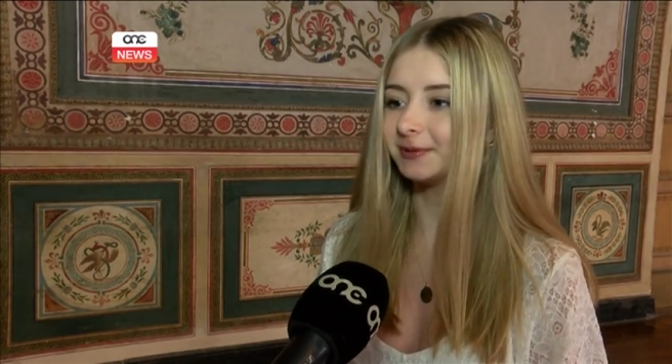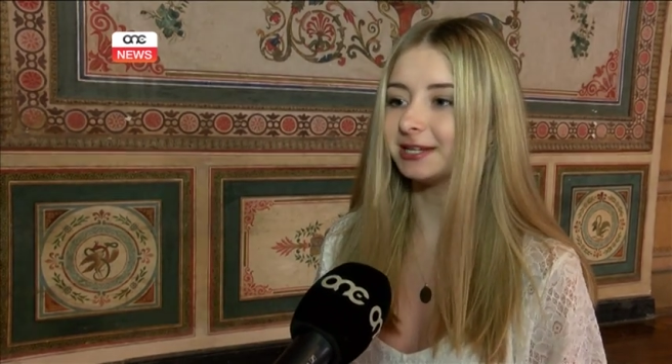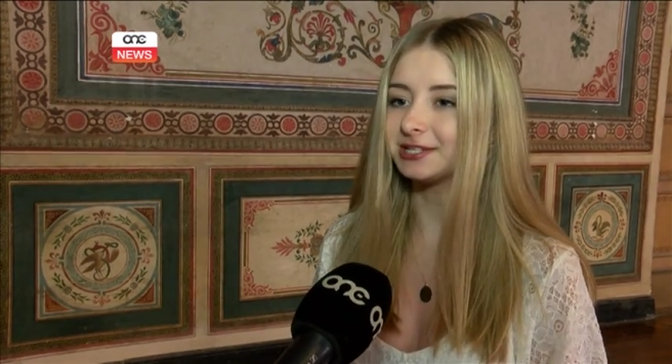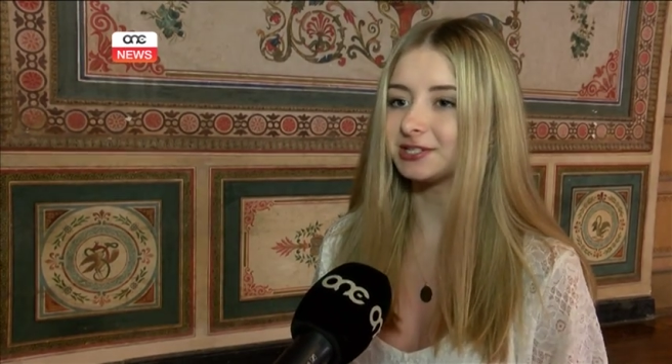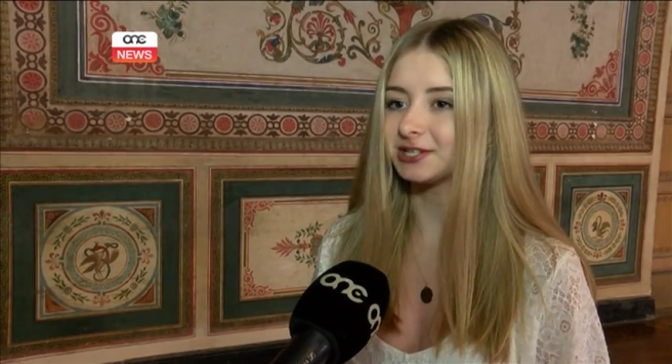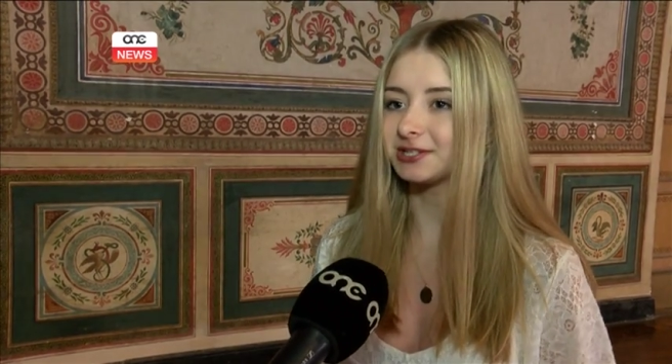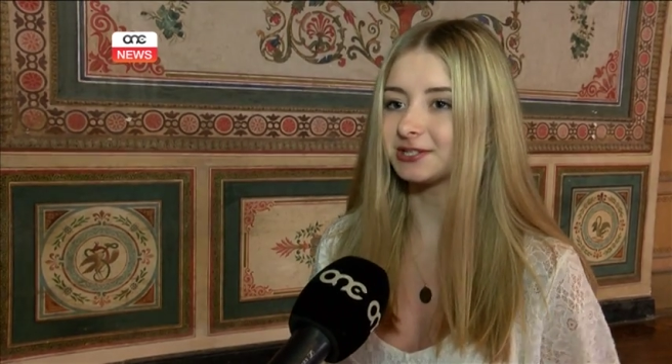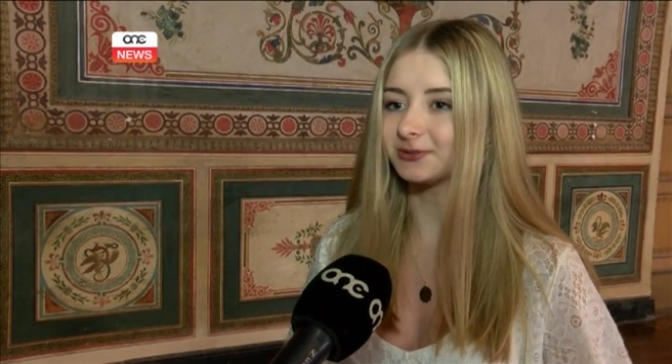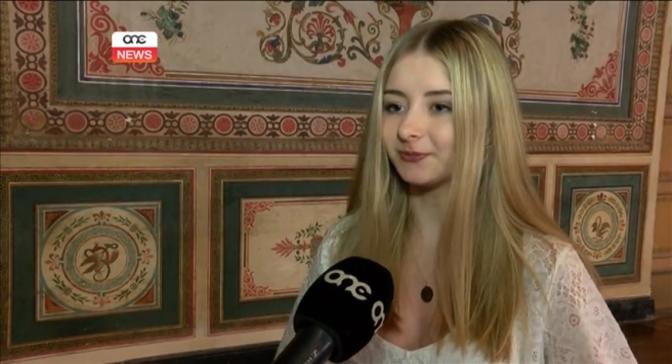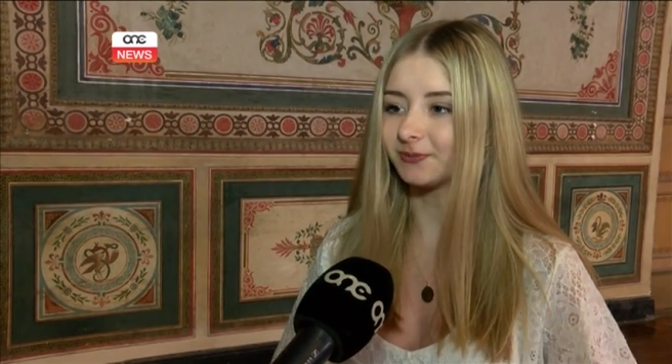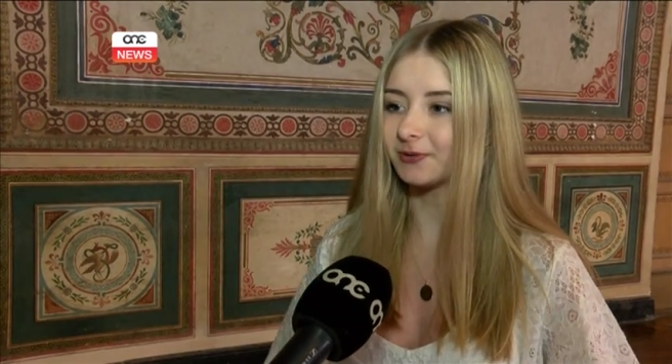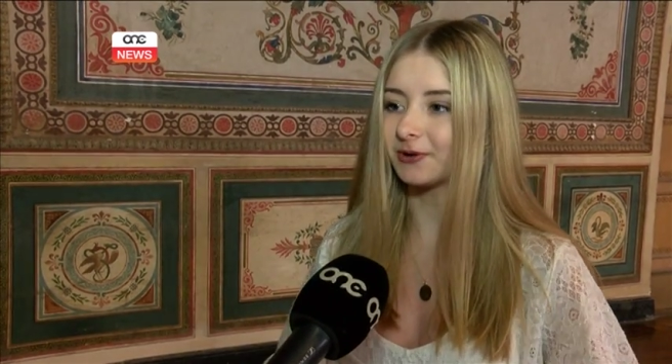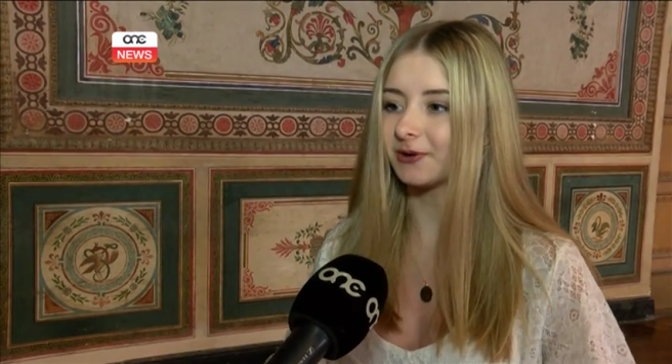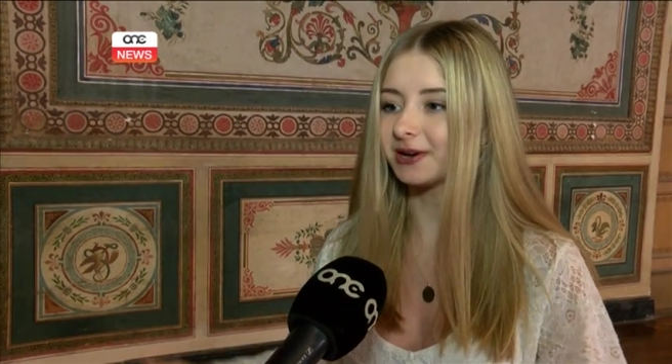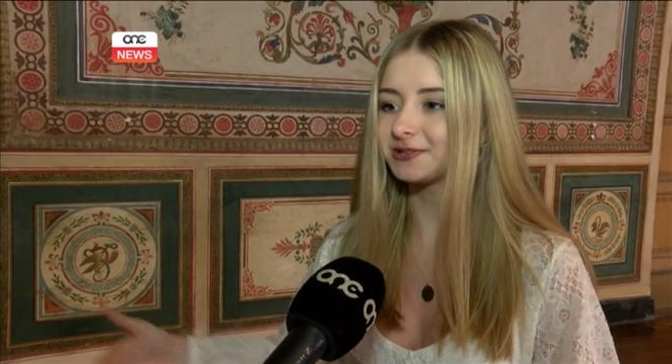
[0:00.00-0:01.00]
and it's just sort of
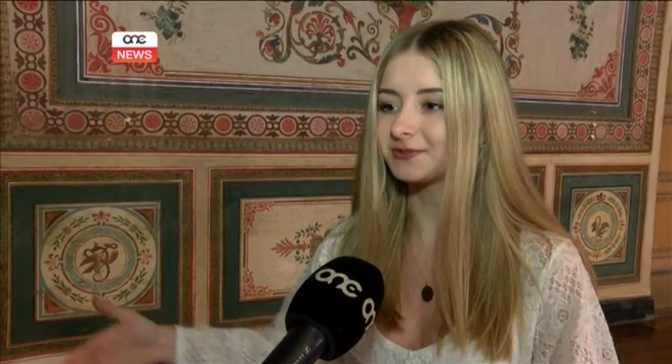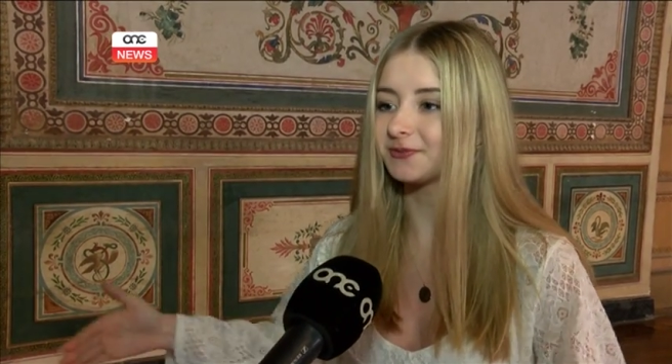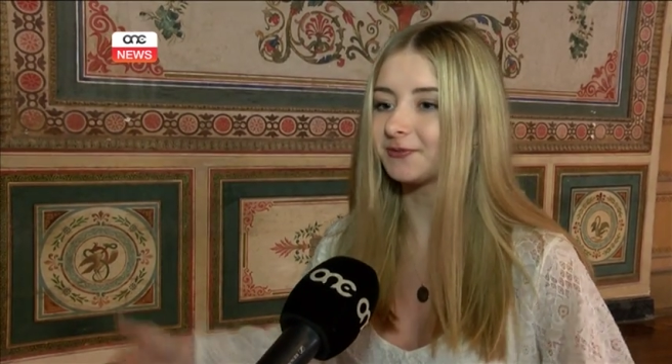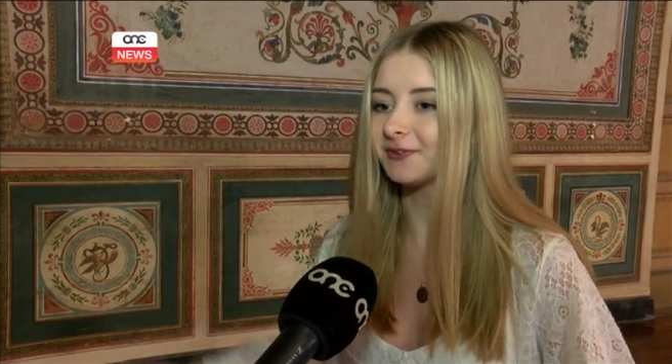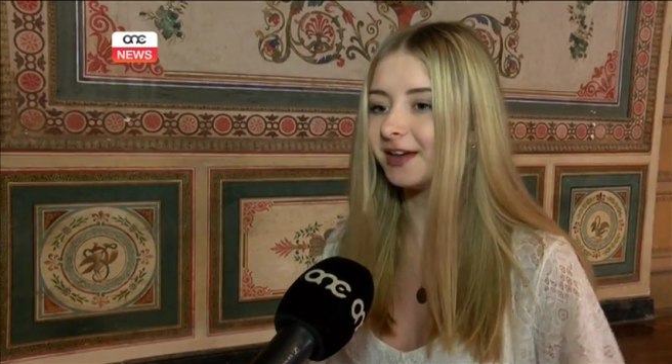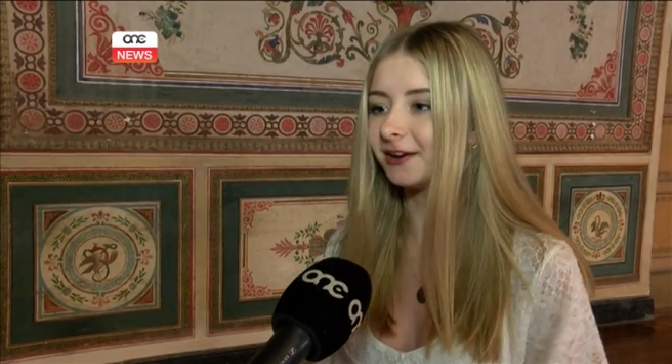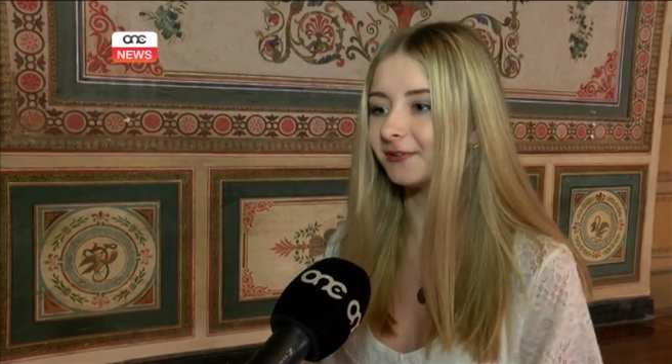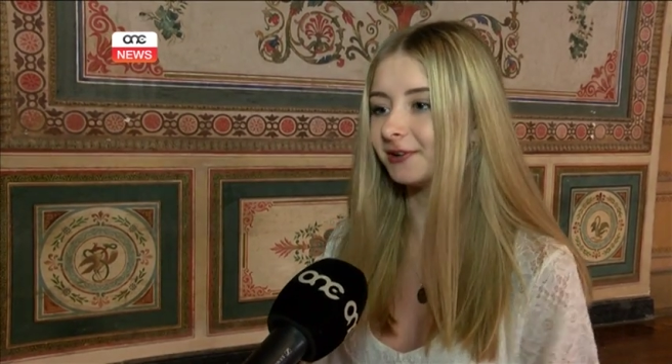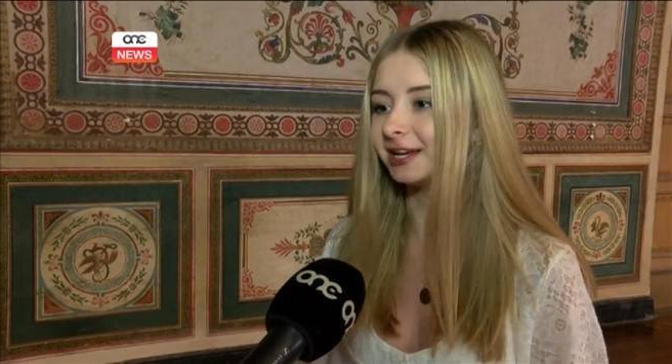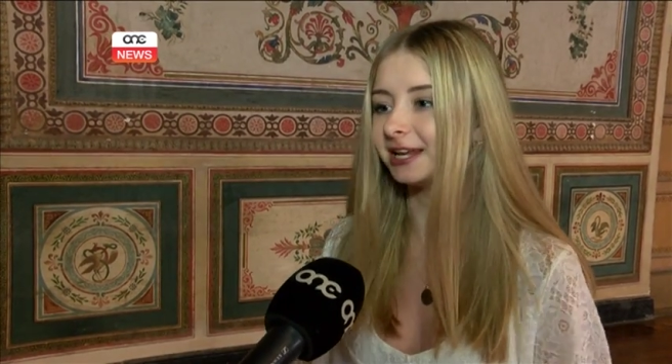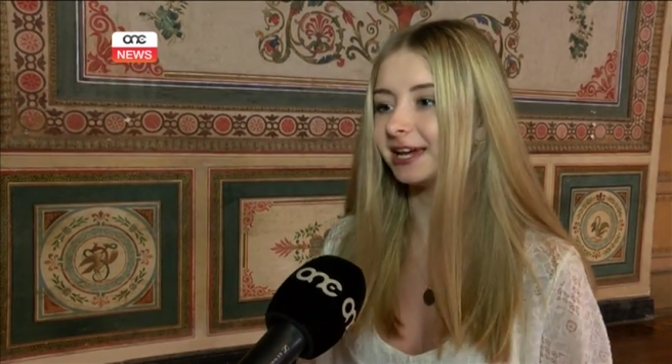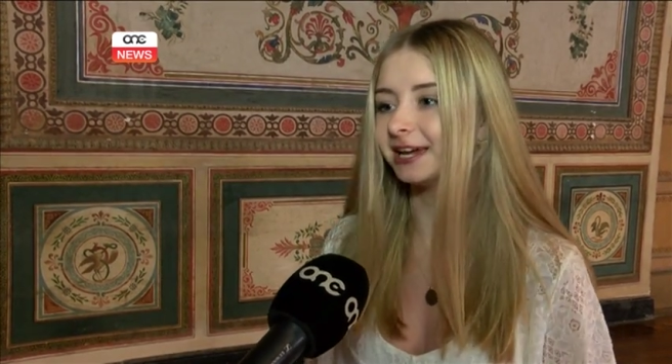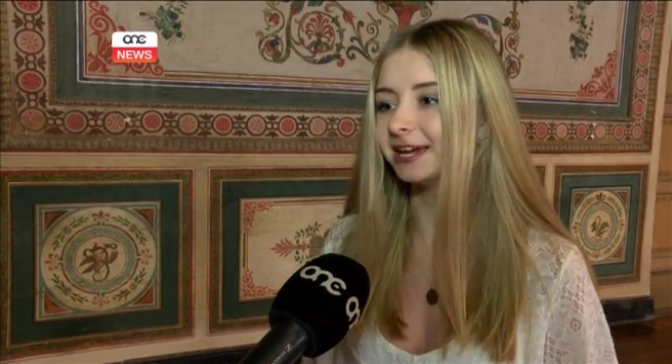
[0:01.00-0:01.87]
progressed from there, really.